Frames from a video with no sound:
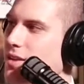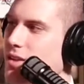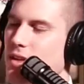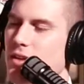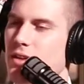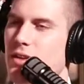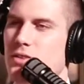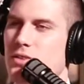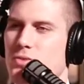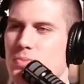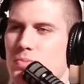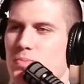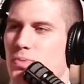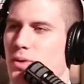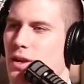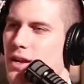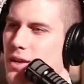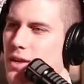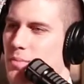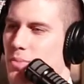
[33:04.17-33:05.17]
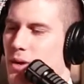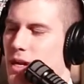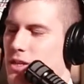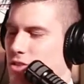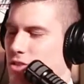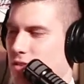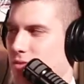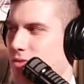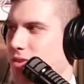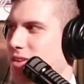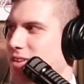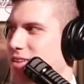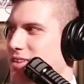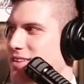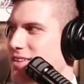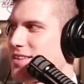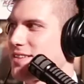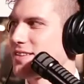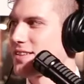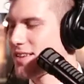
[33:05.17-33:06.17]
It, it's pretty impressive. Cabinetry
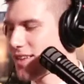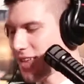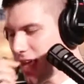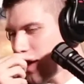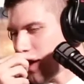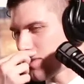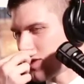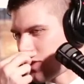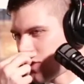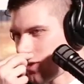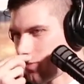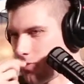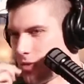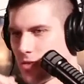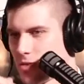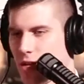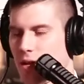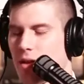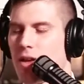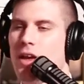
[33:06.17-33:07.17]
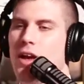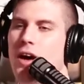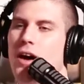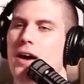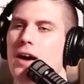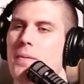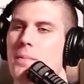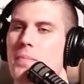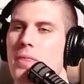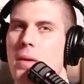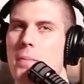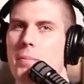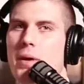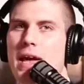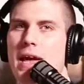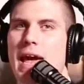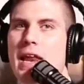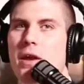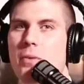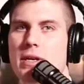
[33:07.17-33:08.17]
music, okay. Cabinetry music. Um,
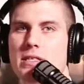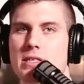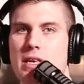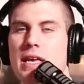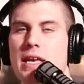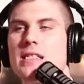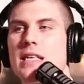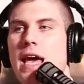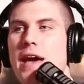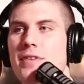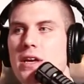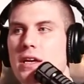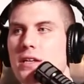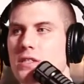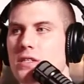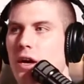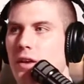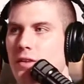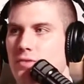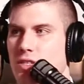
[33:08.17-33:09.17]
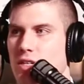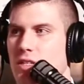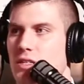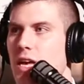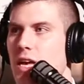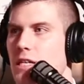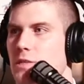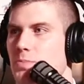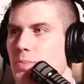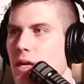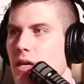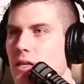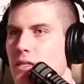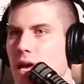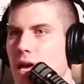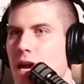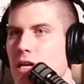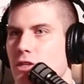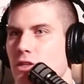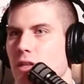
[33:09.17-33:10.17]
but anyways, he's having a ton of success because
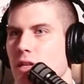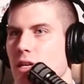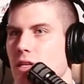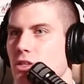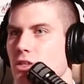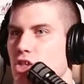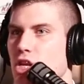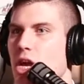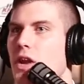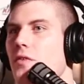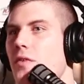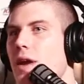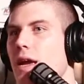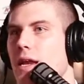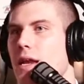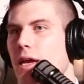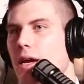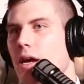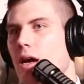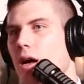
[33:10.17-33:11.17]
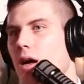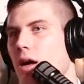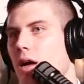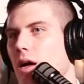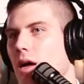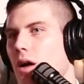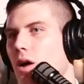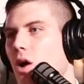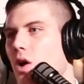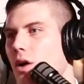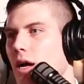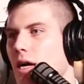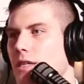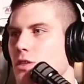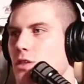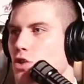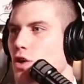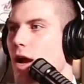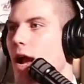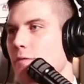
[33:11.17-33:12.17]
actually he's generating uh, all
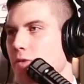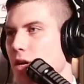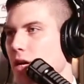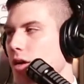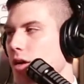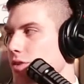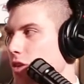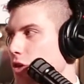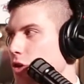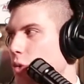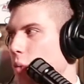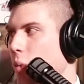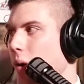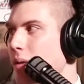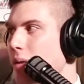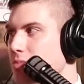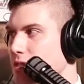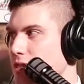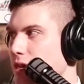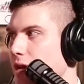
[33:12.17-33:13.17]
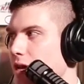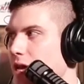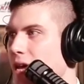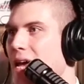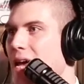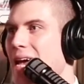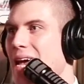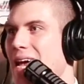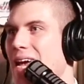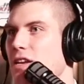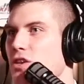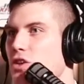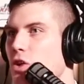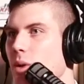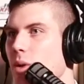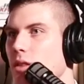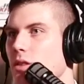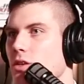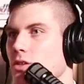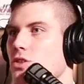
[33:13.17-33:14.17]
kinds of traffic on the new website and
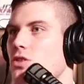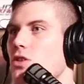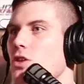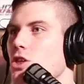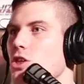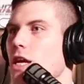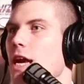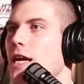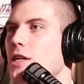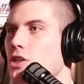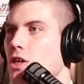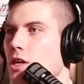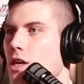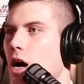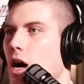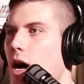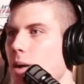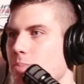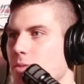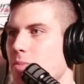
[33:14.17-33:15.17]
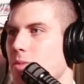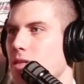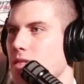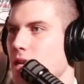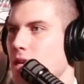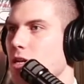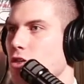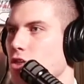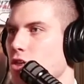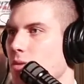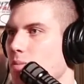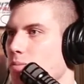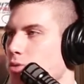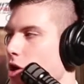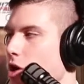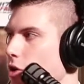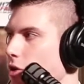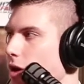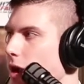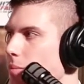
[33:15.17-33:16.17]
doing the search engine optimization
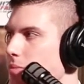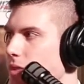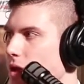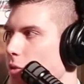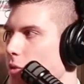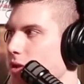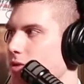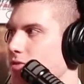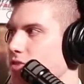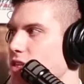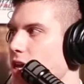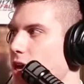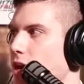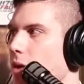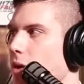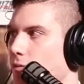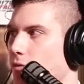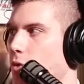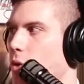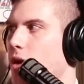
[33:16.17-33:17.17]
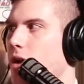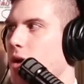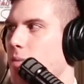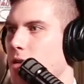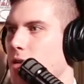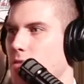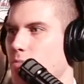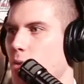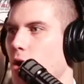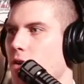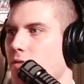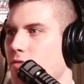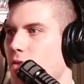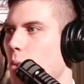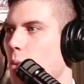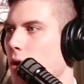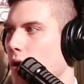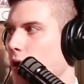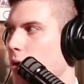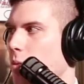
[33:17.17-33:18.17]
program that we've set up for him as part of the
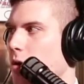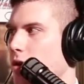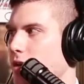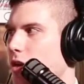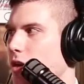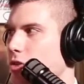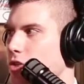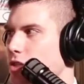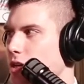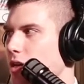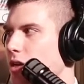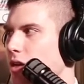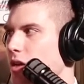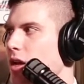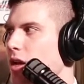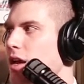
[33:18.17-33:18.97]
one-on-one coaching.